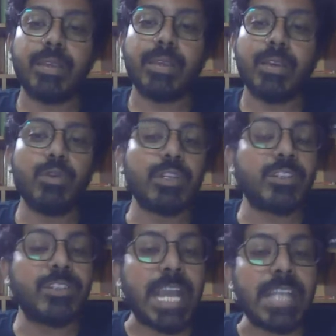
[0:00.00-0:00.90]
was
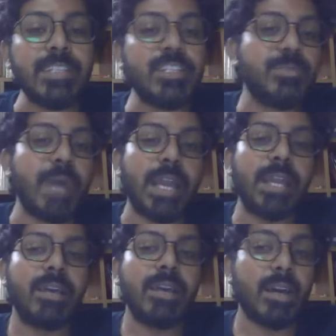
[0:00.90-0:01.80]
challenged by
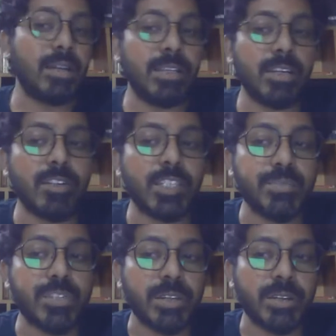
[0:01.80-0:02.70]
another
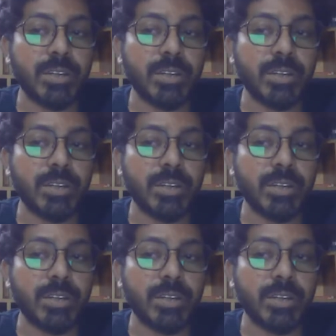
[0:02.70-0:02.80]
conception